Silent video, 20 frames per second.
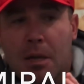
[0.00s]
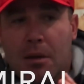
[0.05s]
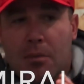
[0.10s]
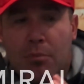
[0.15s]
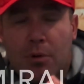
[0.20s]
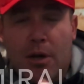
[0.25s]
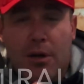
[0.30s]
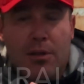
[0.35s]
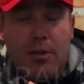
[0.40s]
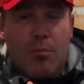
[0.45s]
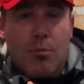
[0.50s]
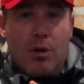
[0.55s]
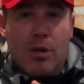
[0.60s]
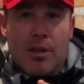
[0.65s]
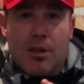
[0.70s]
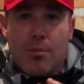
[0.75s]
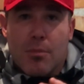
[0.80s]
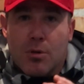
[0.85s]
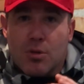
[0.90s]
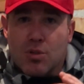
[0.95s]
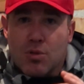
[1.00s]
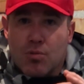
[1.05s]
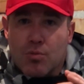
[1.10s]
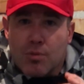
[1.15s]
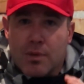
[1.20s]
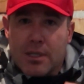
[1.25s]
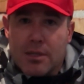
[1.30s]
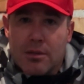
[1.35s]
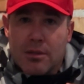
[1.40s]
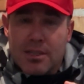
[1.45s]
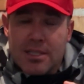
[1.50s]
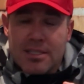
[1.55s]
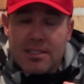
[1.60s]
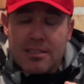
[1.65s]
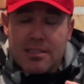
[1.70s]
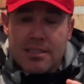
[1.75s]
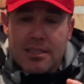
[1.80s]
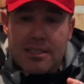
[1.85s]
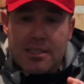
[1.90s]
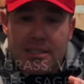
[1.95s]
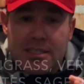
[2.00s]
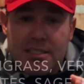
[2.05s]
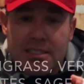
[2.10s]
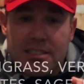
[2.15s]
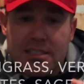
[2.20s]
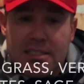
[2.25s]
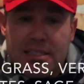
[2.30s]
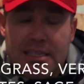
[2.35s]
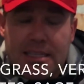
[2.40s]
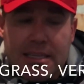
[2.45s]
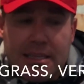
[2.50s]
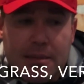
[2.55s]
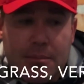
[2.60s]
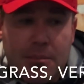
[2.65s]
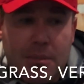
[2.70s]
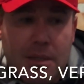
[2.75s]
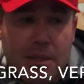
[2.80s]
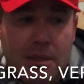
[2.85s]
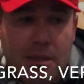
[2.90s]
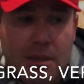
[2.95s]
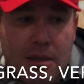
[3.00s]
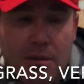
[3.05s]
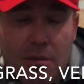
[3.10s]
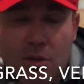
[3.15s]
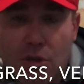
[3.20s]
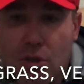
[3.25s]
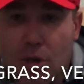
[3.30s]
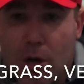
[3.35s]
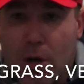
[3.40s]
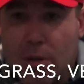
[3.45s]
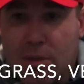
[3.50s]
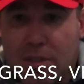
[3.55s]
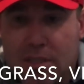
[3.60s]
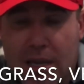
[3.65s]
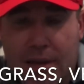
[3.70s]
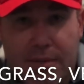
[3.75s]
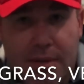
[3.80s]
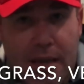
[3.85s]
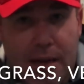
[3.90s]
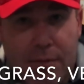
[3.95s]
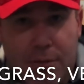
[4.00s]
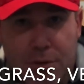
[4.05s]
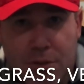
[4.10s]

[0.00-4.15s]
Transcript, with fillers: Probably one of the most realistic steam notes I've ever